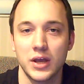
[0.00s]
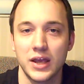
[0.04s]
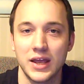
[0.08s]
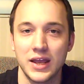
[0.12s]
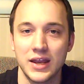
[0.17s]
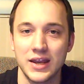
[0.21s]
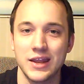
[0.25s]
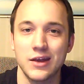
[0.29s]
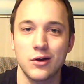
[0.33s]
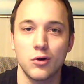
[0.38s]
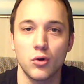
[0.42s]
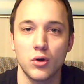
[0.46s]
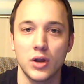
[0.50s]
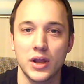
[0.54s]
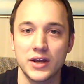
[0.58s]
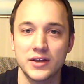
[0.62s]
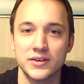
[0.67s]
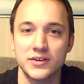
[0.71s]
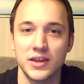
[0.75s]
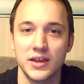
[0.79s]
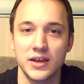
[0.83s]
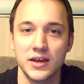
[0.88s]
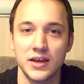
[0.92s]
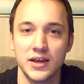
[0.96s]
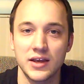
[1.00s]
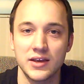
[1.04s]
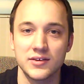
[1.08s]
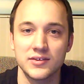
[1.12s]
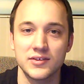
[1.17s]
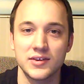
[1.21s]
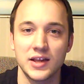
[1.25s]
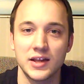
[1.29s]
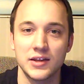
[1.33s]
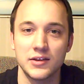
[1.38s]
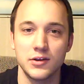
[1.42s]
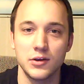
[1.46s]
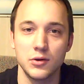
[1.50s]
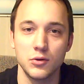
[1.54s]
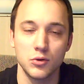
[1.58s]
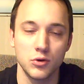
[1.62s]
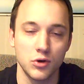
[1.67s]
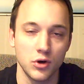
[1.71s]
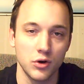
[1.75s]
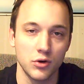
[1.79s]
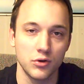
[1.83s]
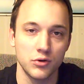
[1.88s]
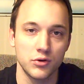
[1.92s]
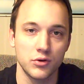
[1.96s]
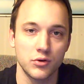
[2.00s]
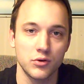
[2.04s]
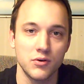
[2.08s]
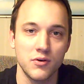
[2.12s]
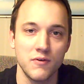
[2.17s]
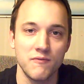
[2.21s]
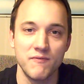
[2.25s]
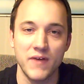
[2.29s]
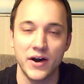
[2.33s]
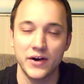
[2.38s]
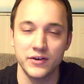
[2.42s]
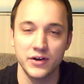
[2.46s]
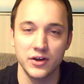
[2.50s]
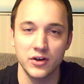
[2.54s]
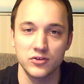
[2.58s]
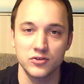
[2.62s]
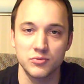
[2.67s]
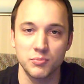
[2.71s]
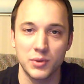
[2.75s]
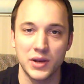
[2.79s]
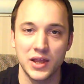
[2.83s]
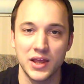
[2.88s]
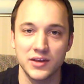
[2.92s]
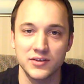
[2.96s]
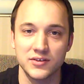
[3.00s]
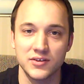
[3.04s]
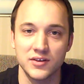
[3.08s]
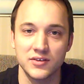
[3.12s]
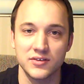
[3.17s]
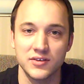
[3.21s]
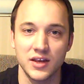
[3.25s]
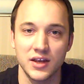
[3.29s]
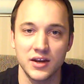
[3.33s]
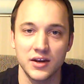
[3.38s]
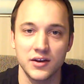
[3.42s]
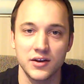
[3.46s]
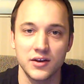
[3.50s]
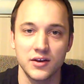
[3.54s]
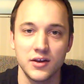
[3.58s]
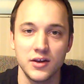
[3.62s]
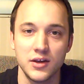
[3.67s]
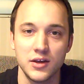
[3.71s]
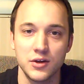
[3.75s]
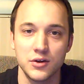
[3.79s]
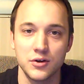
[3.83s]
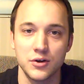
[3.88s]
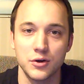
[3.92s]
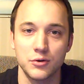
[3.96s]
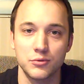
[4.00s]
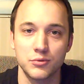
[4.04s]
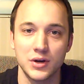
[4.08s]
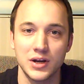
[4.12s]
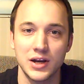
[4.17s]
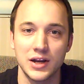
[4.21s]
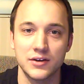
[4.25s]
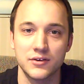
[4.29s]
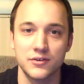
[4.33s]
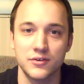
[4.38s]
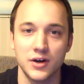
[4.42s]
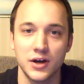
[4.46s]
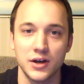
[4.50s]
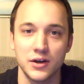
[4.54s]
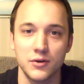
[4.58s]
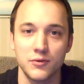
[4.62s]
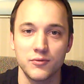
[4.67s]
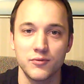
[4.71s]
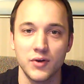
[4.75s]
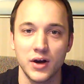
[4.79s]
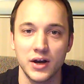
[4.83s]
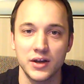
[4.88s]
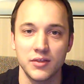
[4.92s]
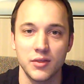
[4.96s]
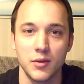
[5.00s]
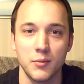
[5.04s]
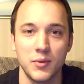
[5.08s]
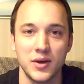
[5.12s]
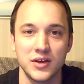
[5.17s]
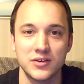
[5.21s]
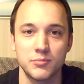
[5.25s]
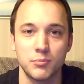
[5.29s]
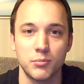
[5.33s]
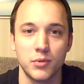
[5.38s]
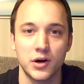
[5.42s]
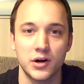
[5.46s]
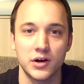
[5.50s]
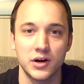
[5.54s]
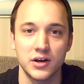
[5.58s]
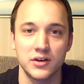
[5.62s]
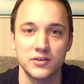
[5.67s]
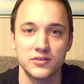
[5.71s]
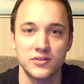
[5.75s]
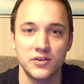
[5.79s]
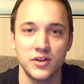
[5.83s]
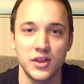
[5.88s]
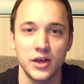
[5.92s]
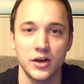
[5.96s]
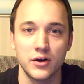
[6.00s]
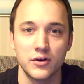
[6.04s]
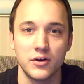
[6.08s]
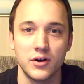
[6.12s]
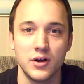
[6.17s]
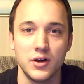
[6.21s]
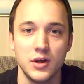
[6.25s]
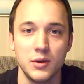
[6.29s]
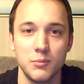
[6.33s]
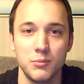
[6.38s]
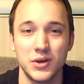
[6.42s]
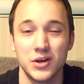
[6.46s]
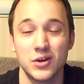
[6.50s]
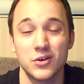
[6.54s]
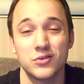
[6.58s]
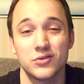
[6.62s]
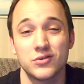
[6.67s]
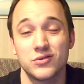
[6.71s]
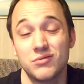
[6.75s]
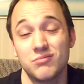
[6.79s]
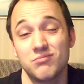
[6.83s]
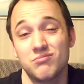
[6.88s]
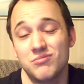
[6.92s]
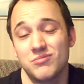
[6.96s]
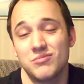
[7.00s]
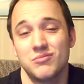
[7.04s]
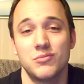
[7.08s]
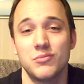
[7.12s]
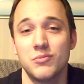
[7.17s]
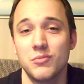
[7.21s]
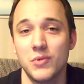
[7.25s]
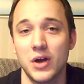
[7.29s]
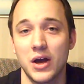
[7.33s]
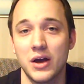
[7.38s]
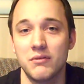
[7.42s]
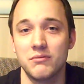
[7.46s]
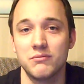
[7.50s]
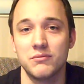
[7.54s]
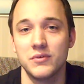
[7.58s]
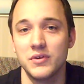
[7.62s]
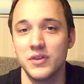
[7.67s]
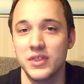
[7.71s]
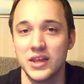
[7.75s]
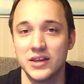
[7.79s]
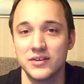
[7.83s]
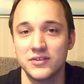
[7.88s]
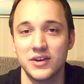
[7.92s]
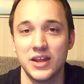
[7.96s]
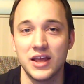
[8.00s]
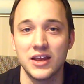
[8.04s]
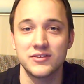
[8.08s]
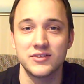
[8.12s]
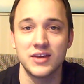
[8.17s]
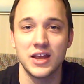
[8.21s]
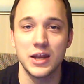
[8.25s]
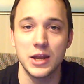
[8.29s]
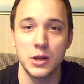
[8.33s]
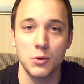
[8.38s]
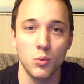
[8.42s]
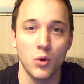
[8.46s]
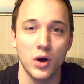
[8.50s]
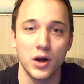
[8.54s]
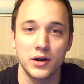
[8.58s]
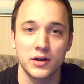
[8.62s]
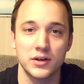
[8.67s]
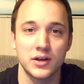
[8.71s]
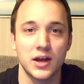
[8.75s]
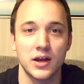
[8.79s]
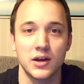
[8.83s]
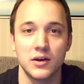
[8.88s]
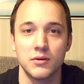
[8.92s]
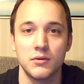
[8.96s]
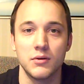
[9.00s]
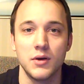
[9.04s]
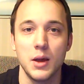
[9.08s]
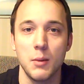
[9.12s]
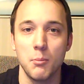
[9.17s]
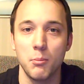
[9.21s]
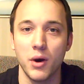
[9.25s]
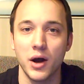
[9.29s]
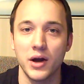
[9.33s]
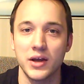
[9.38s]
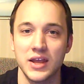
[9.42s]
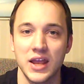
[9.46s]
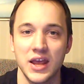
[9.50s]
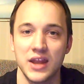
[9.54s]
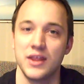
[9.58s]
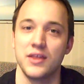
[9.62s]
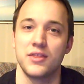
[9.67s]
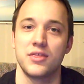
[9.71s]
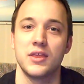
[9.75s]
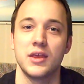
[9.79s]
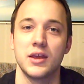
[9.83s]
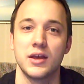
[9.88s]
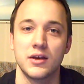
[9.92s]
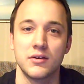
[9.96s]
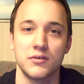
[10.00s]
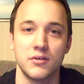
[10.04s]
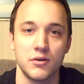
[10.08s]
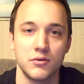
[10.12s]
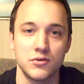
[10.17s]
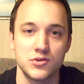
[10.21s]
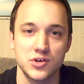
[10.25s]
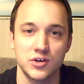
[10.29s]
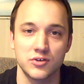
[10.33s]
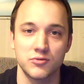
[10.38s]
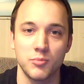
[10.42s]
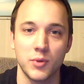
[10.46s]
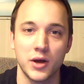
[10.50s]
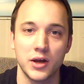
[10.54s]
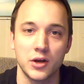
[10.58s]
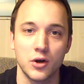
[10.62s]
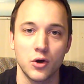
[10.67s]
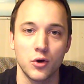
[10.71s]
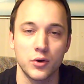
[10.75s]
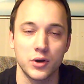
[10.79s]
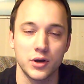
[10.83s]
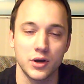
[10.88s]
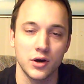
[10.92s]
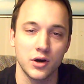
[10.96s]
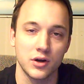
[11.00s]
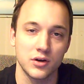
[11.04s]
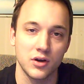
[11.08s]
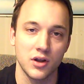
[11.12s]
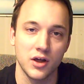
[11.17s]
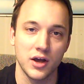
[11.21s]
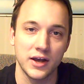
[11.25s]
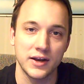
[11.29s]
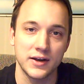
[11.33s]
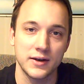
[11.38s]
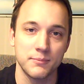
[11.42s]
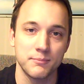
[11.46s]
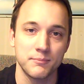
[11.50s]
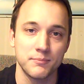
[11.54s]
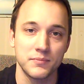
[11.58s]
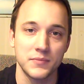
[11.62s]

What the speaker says: any collecting, is that you go to various places and really try to find the best bargains there, because these days anyone can buy anything just by going online.